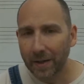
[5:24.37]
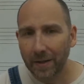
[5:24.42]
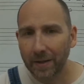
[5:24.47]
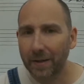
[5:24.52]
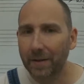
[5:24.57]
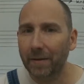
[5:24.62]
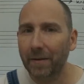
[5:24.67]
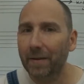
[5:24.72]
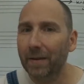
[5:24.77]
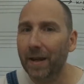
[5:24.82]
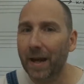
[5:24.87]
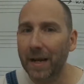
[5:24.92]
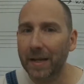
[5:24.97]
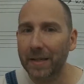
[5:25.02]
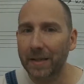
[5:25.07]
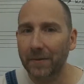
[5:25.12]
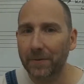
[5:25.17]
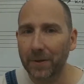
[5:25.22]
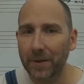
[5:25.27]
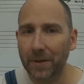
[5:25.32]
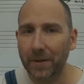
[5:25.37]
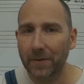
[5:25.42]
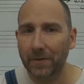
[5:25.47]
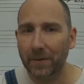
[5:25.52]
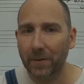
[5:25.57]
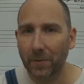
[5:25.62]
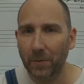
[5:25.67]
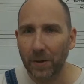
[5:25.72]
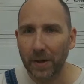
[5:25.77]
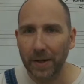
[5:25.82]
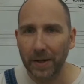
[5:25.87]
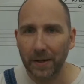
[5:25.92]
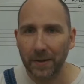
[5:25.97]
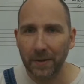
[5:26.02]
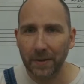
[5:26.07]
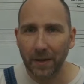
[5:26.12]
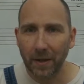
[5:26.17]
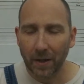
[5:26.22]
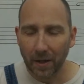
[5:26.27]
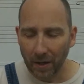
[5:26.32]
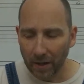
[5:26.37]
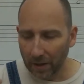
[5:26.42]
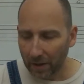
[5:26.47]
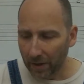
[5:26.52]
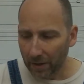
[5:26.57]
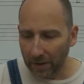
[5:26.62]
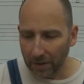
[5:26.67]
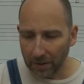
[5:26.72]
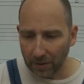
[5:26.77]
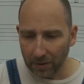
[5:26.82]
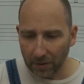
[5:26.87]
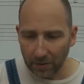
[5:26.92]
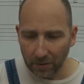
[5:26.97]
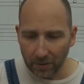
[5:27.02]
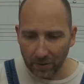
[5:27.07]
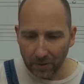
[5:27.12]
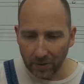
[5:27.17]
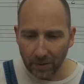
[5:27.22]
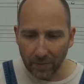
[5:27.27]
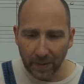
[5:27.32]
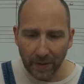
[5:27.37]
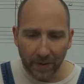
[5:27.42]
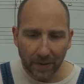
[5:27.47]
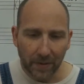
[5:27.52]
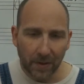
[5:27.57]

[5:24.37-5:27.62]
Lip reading: There are lots of different ways to do strumming.